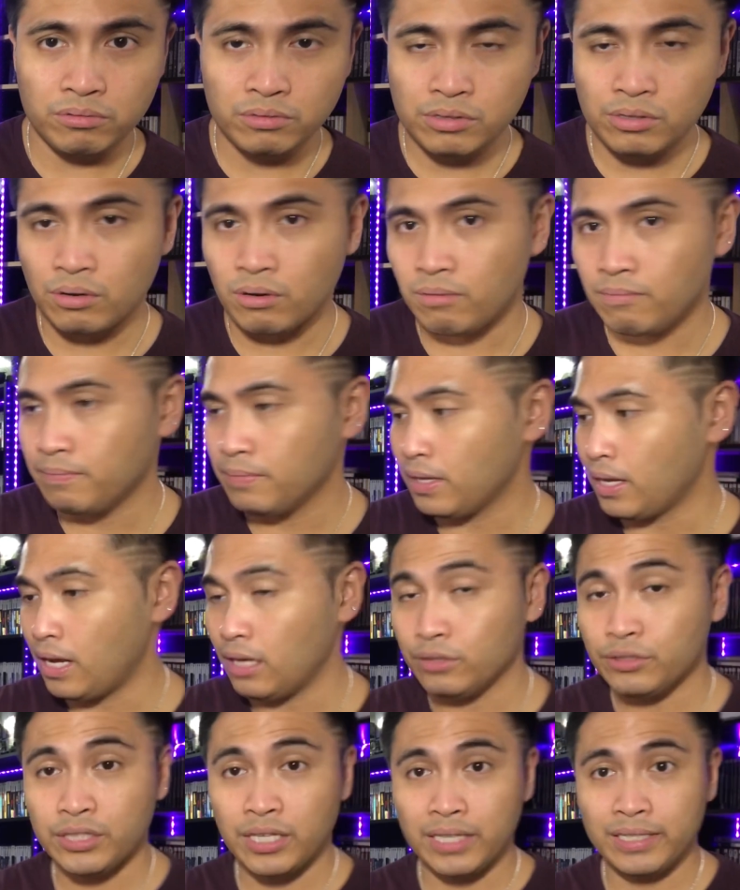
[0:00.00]
So
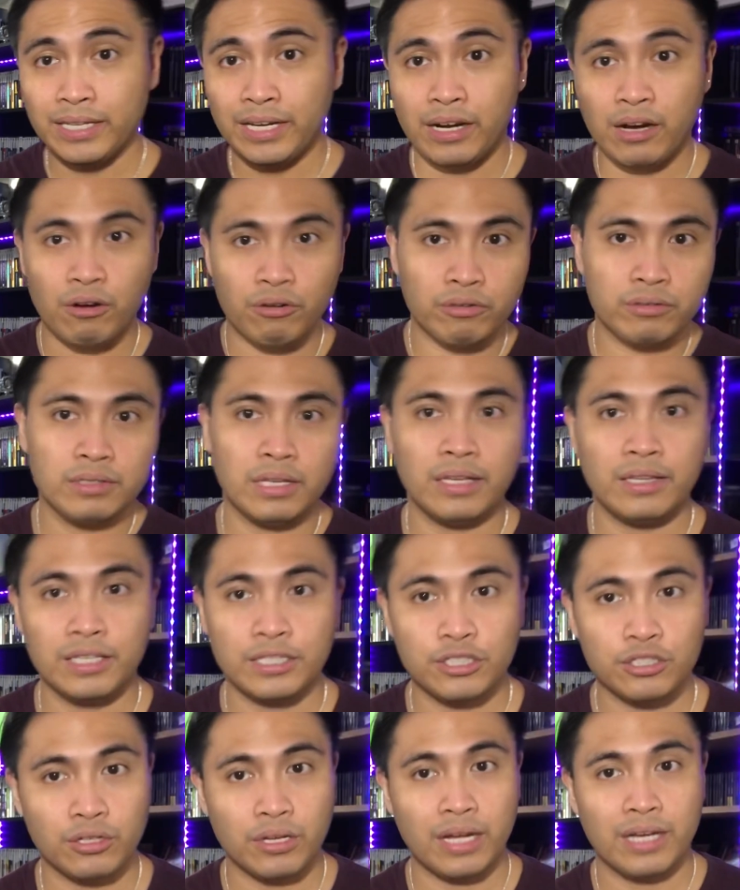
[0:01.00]
I'll check that out and I'll
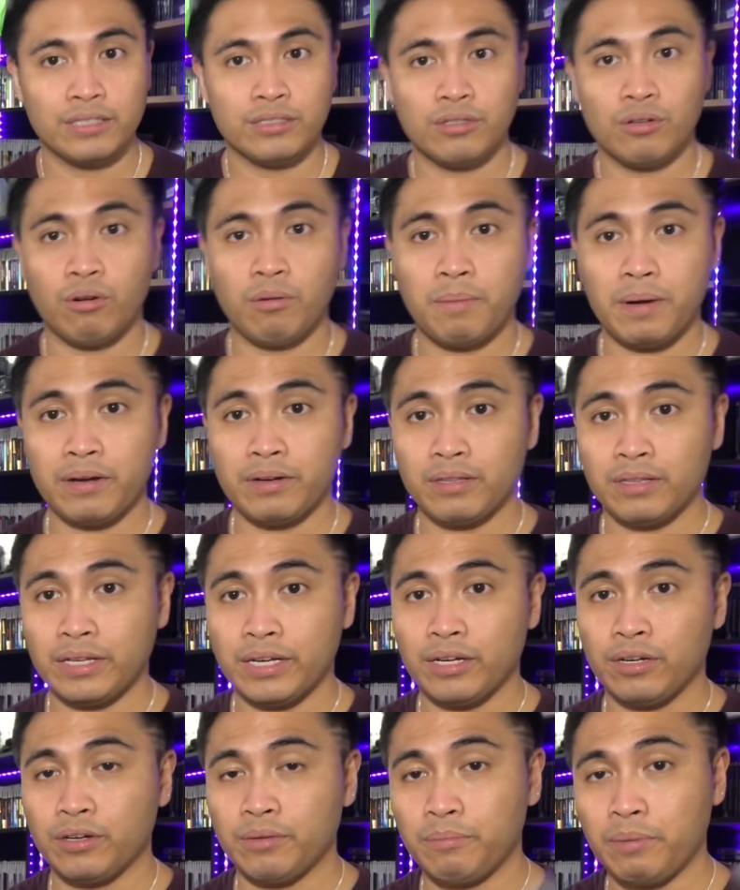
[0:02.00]
let you guys know about it later.